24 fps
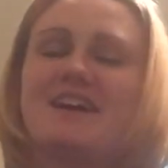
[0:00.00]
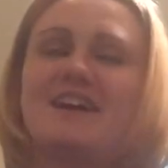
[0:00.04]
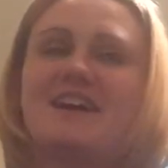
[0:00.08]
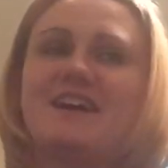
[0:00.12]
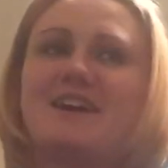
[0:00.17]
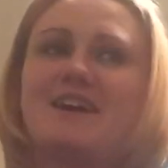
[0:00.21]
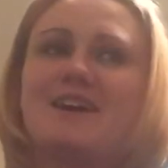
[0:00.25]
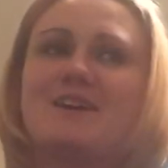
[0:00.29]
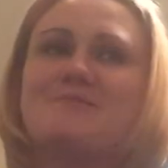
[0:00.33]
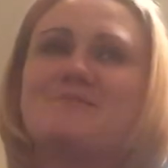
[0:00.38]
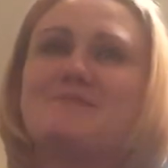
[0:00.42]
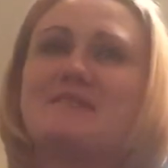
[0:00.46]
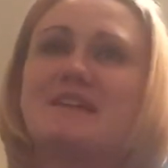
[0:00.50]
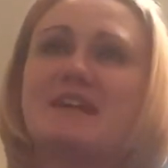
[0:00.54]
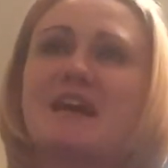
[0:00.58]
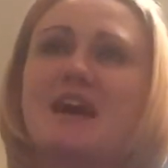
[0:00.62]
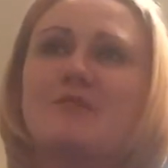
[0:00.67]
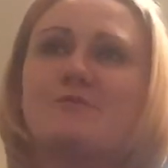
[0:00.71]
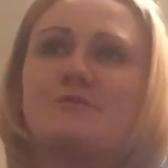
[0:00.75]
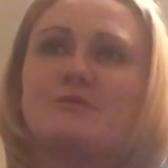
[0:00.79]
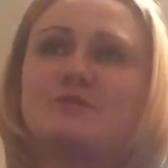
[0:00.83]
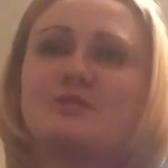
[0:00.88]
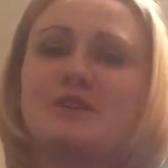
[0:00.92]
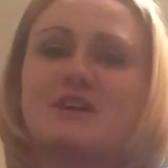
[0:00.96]
And I
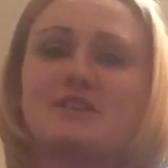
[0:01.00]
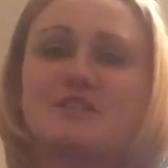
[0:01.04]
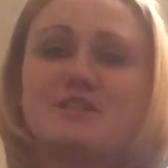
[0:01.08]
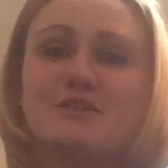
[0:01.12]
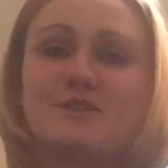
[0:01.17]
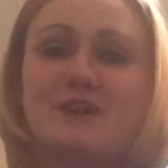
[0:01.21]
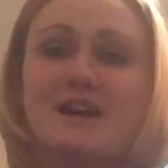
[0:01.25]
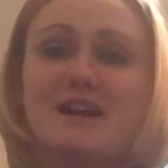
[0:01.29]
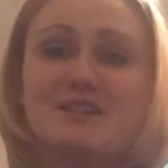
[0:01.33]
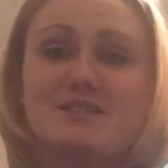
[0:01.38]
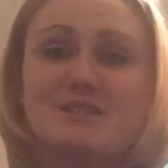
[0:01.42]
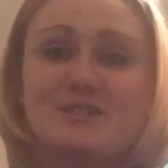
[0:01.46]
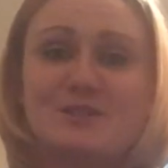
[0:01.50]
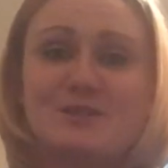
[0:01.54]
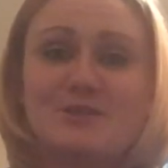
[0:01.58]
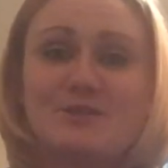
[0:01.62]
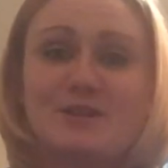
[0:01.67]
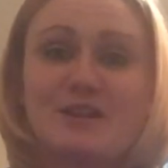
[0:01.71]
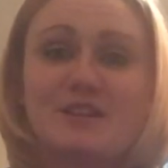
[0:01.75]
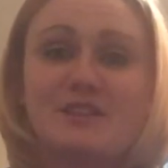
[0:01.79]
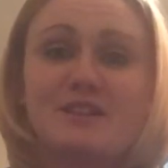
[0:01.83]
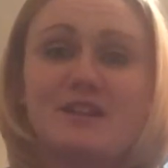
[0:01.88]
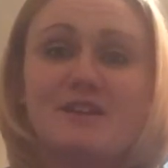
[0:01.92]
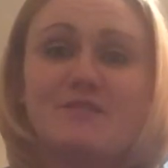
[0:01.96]
will talk to you guys soon.
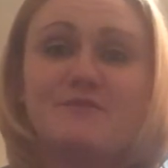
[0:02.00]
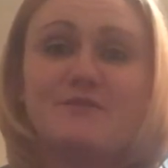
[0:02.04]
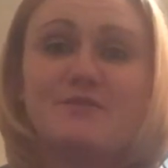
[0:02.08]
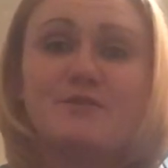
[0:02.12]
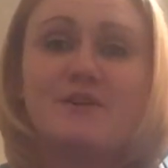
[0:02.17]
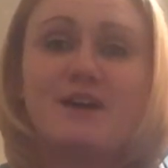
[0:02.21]
Love you